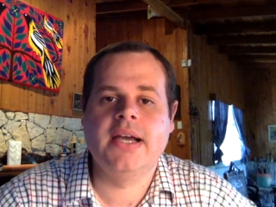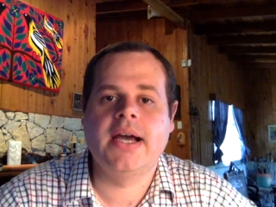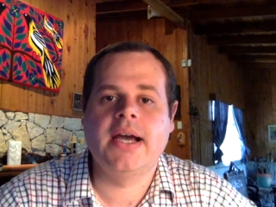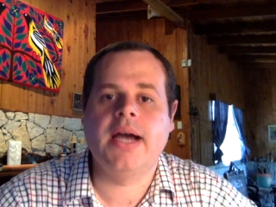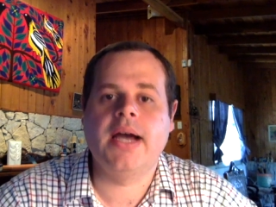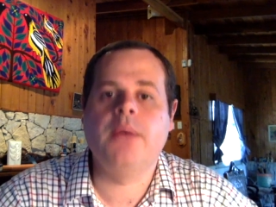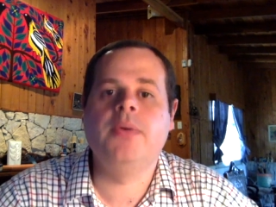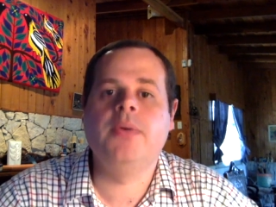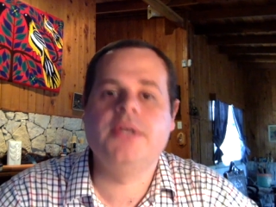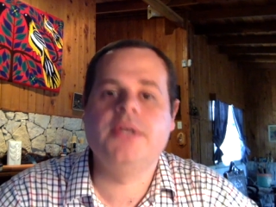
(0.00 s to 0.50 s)
I
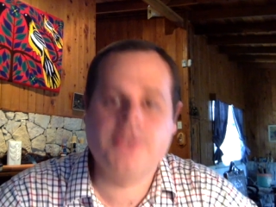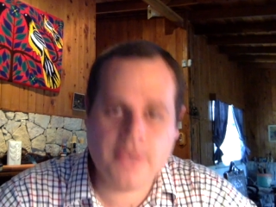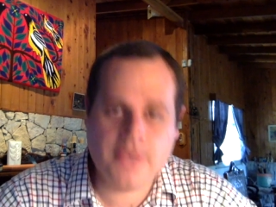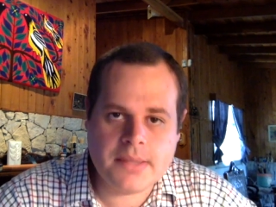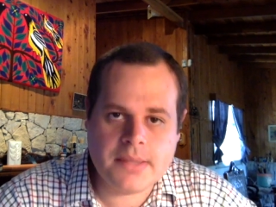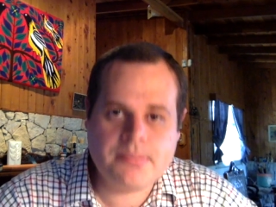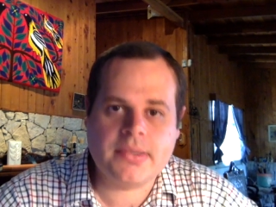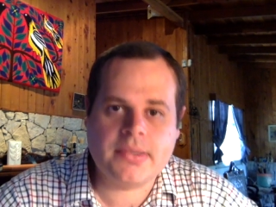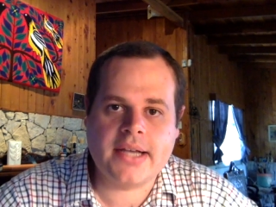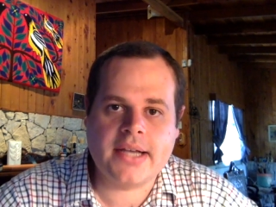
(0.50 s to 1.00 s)
wish you a
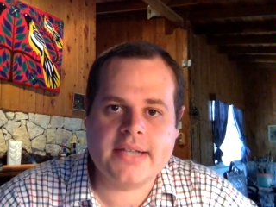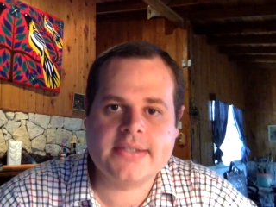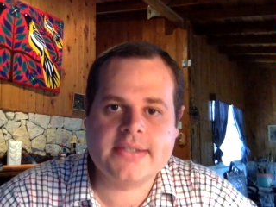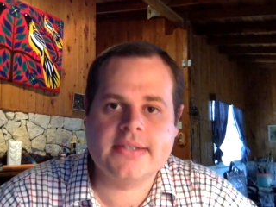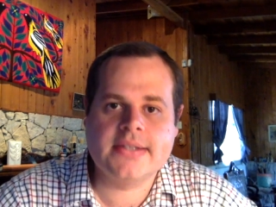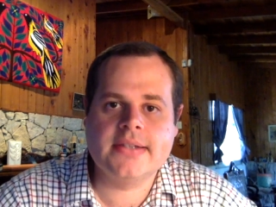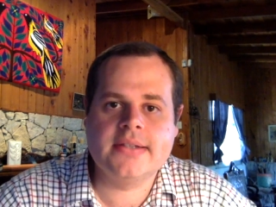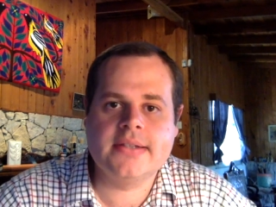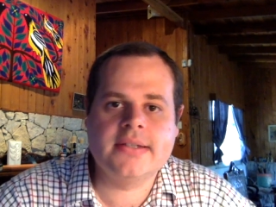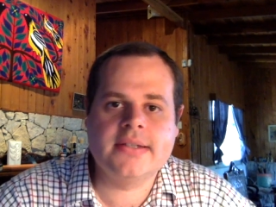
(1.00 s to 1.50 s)

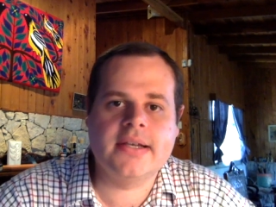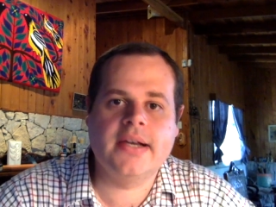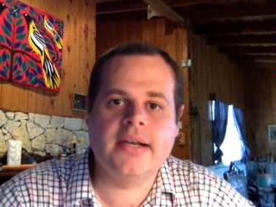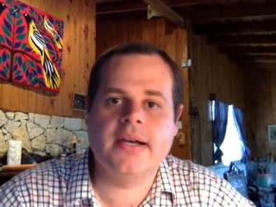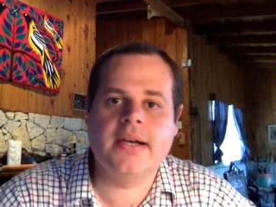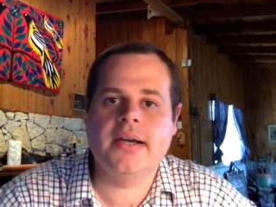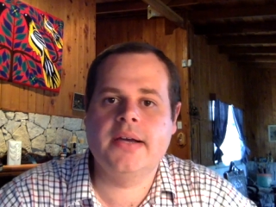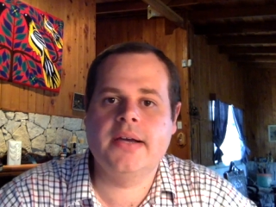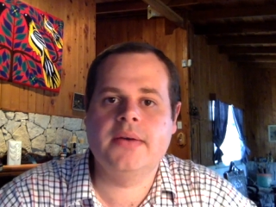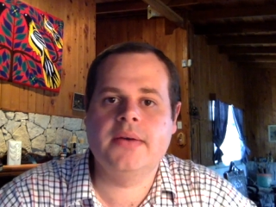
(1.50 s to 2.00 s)
pleasant
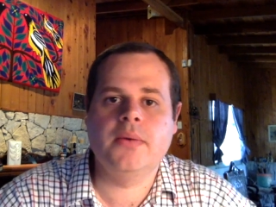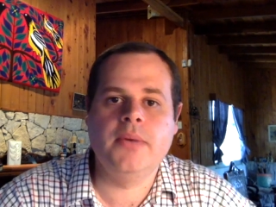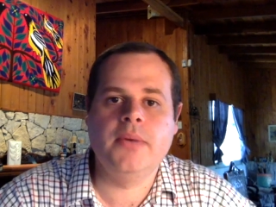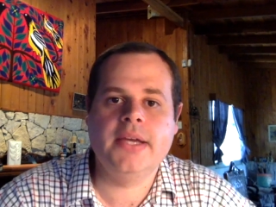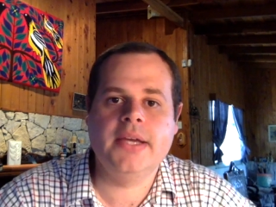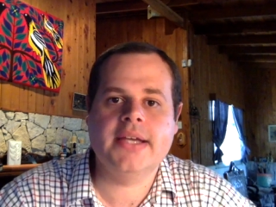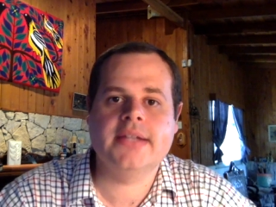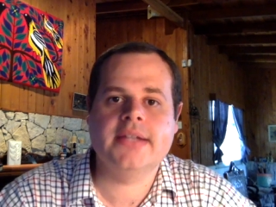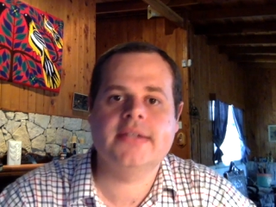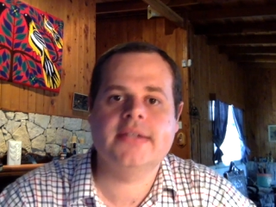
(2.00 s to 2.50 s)

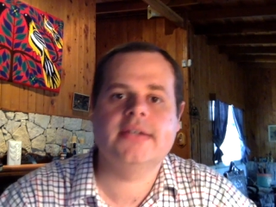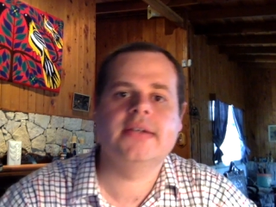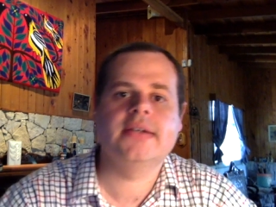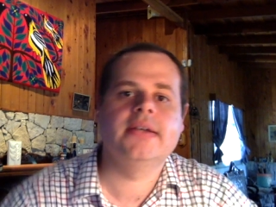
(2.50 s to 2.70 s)
weekend,